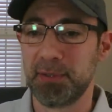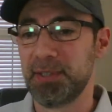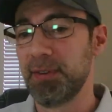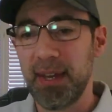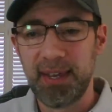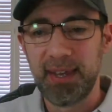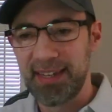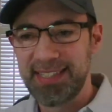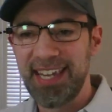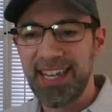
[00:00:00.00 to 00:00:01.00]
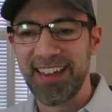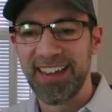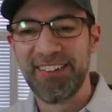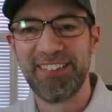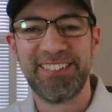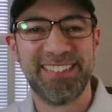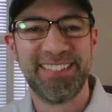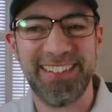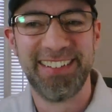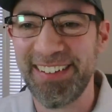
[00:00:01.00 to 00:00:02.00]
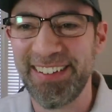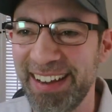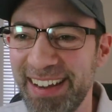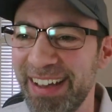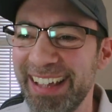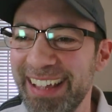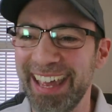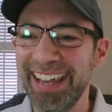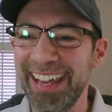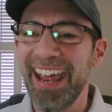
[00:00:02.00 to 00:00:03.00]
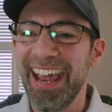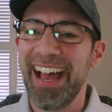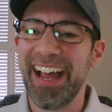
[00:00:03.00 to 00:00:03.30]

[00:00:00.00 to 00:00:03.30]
So I see how I go on and on about that.